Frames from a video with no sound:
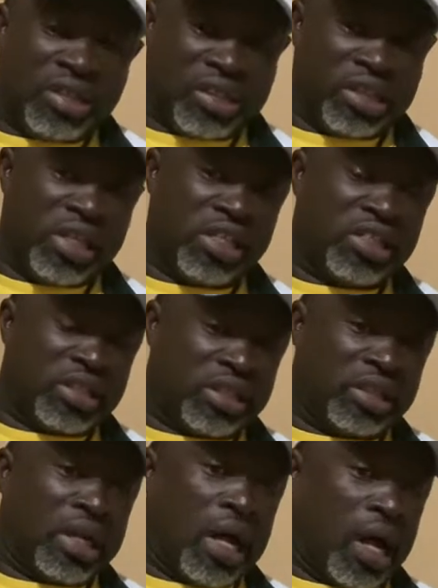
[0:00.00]
Kids
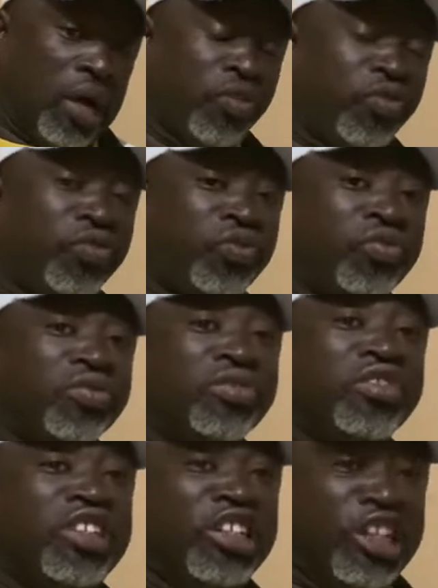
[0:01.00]
still have
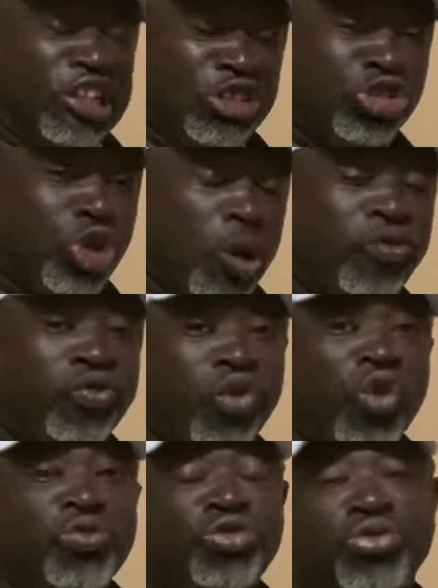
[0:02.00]
in top
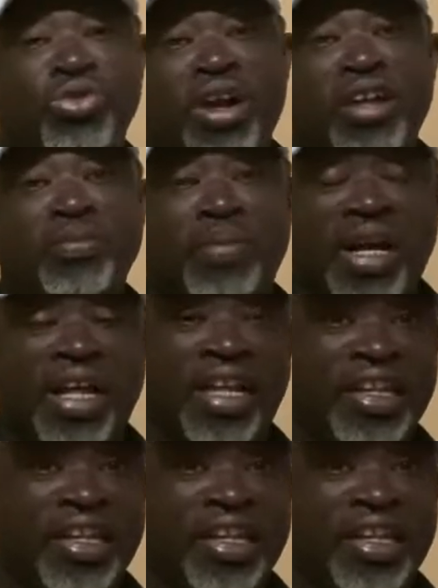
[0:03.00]
form to run back